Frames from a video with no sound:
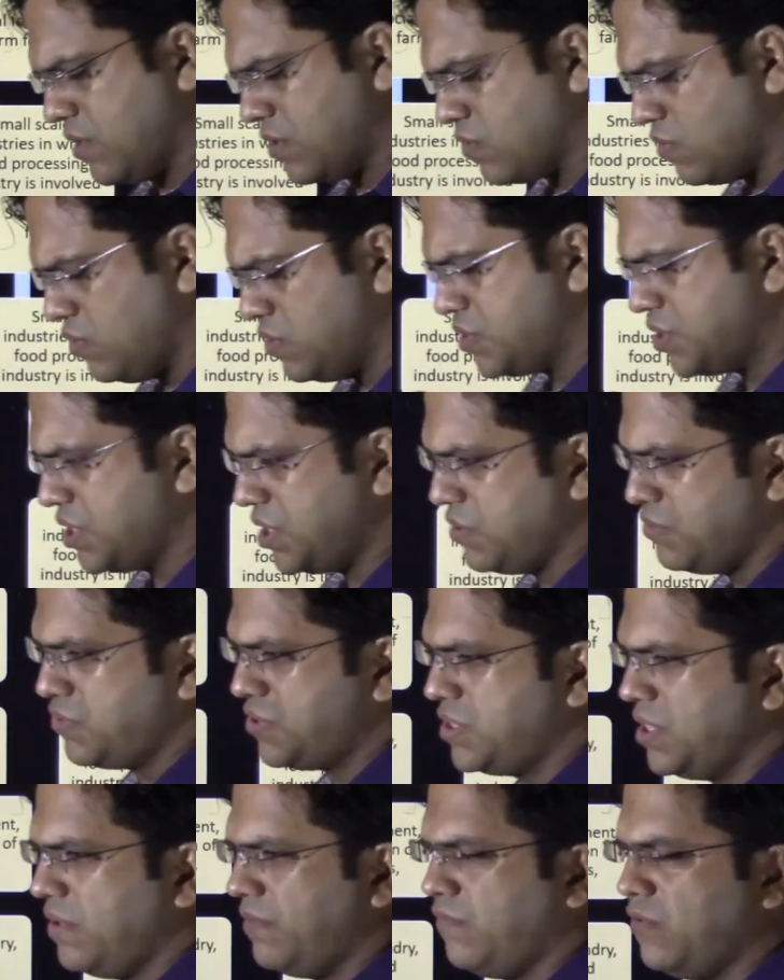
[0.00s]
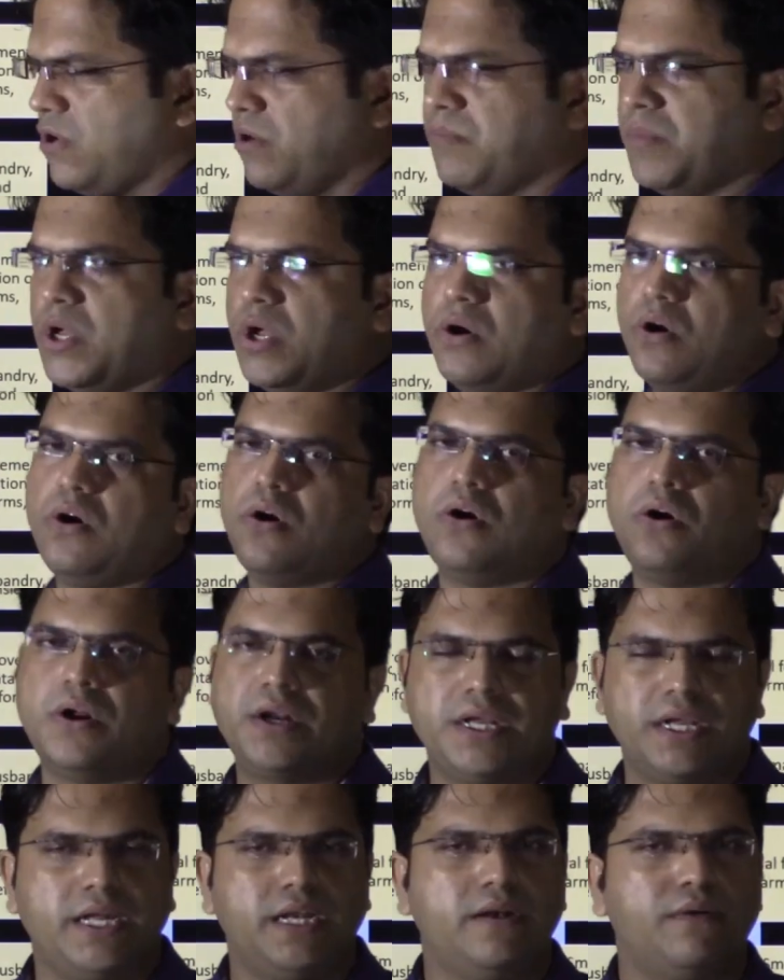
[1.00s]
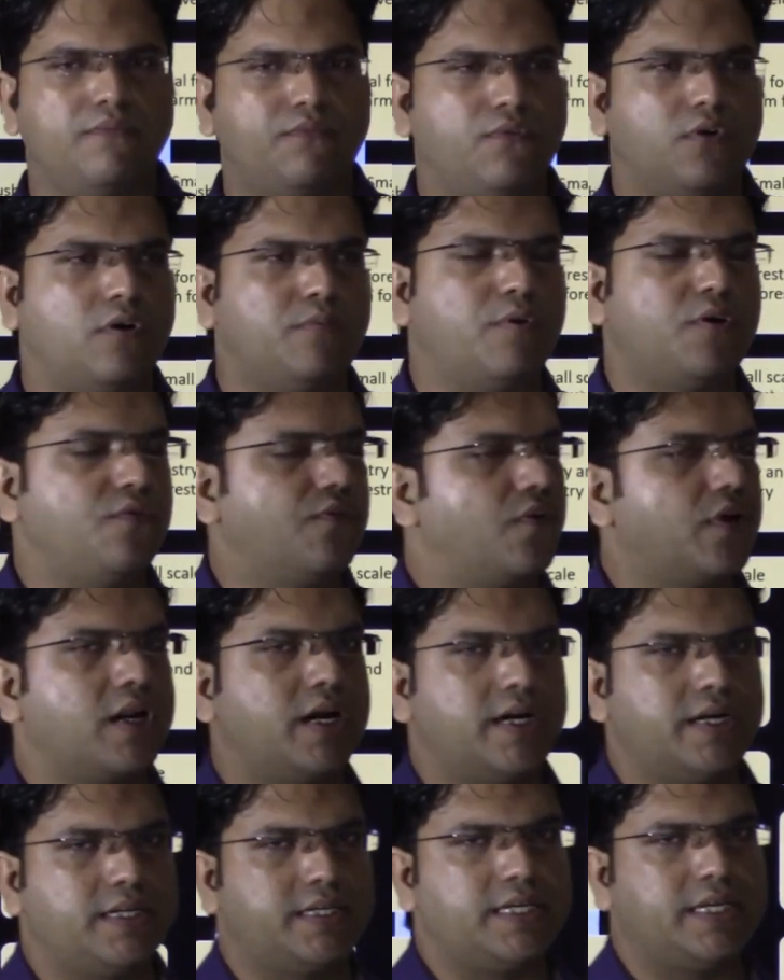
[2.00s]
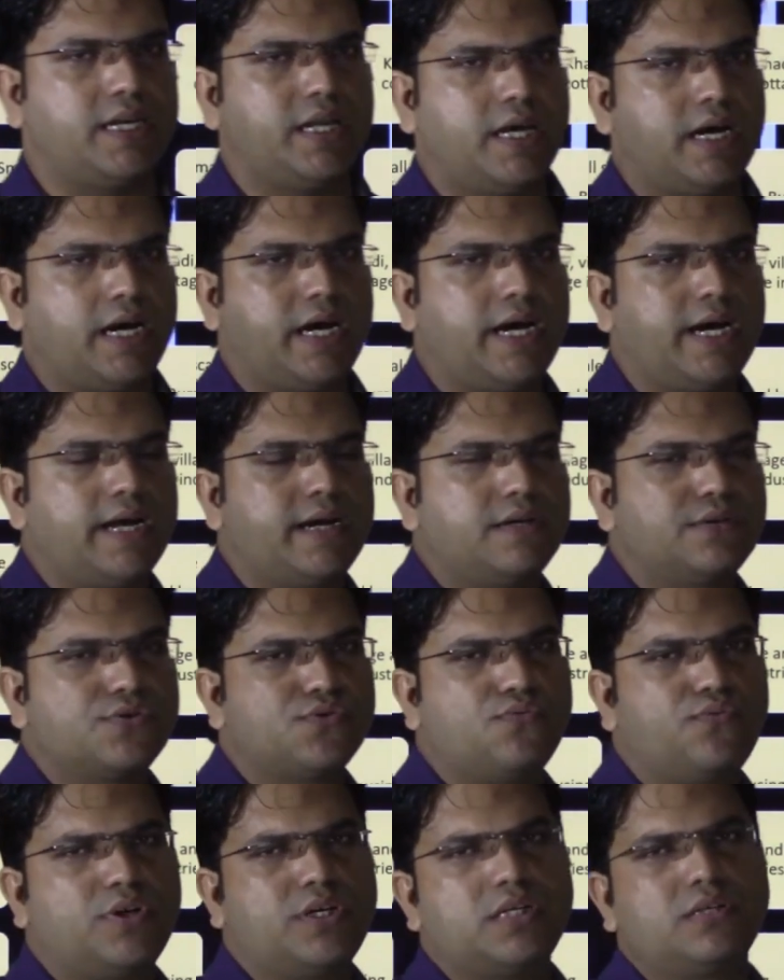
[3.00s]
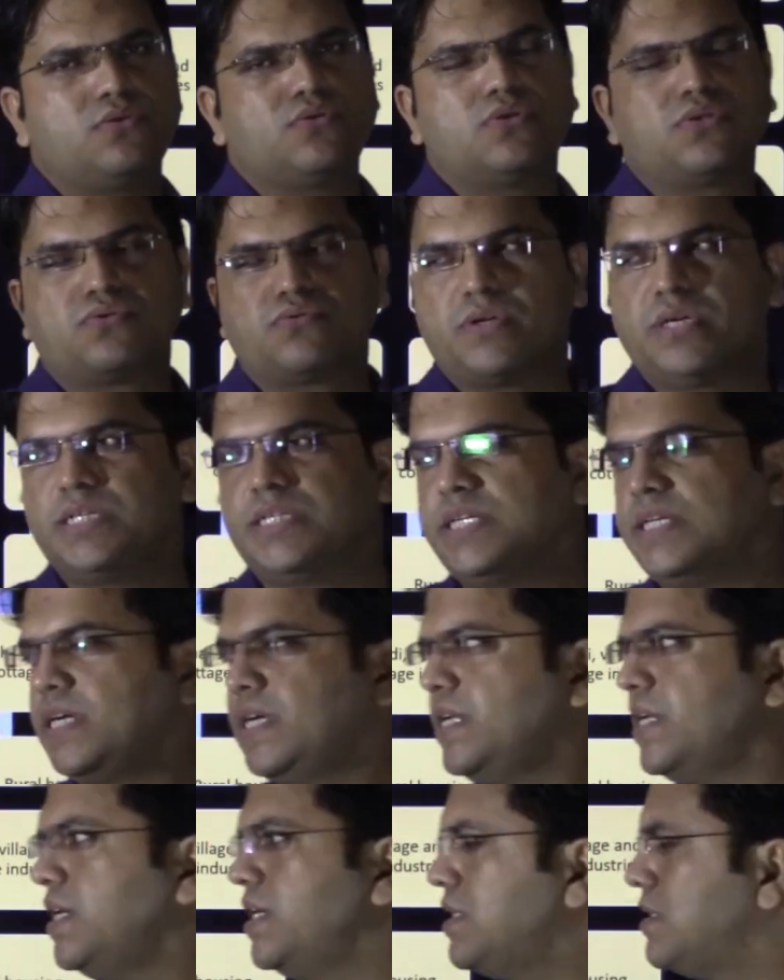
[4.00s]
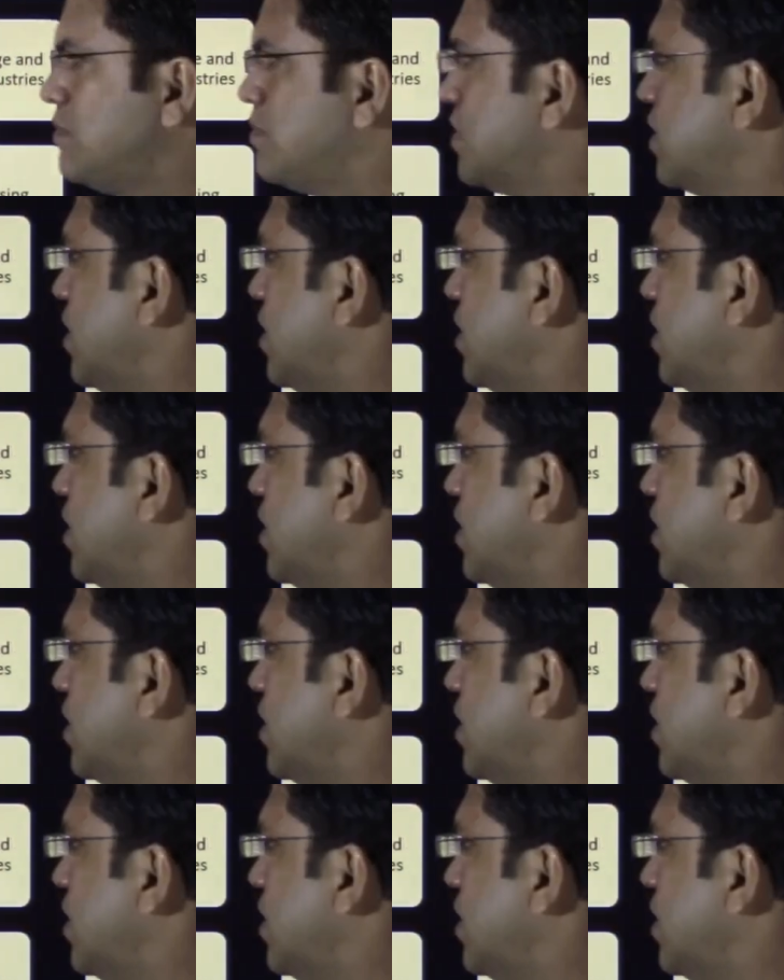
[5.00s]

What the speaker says: constitutional form or in form of grant in act. So what are those 29 items?